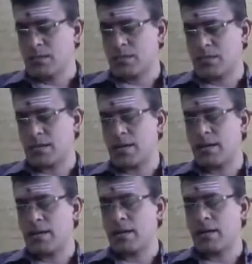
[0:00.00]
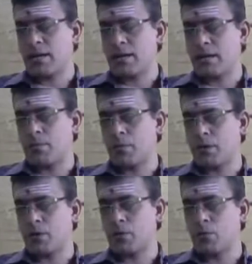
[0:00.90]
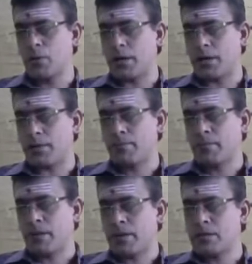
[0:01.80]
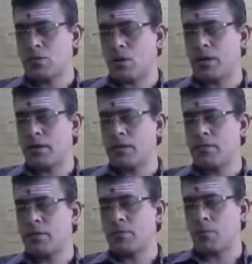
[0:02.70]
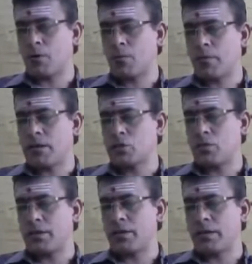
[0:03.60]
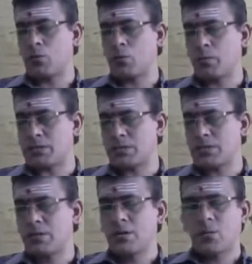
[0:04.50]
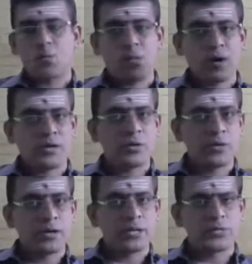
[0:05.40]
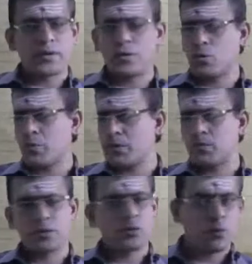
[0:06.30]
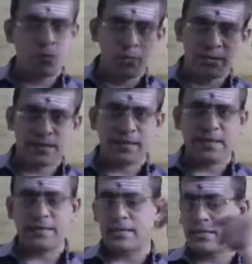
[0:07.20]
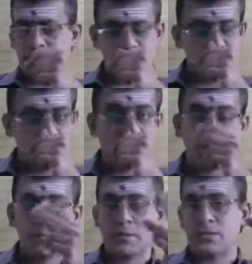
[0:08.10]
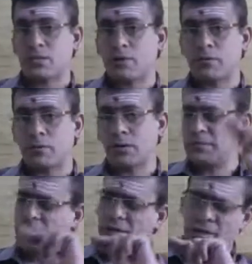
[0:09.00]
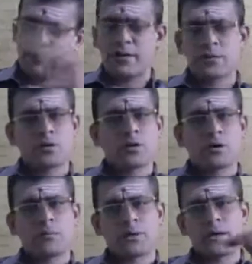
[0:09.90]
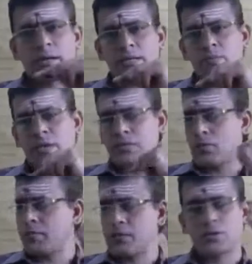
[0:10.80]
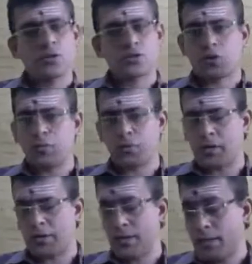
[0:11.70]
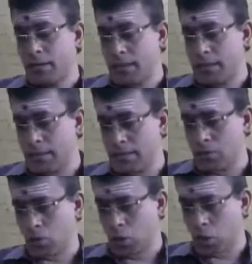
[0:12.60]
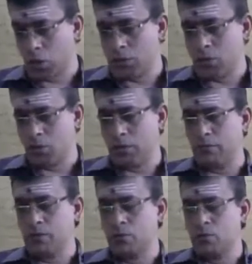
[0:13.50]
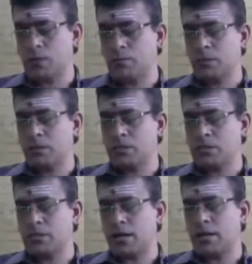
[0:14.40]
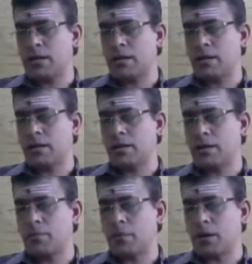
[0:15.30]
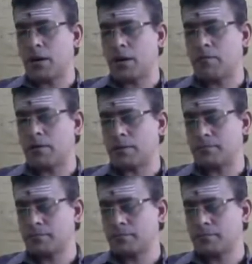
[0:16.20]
Standard rate per unit is already given in the problem as 20 rupees. 1 unit is 20 rupees. We know basically that this unit comprises of your variable component as well as your fixed cost component. Then he is also giving you something that standard rate per hour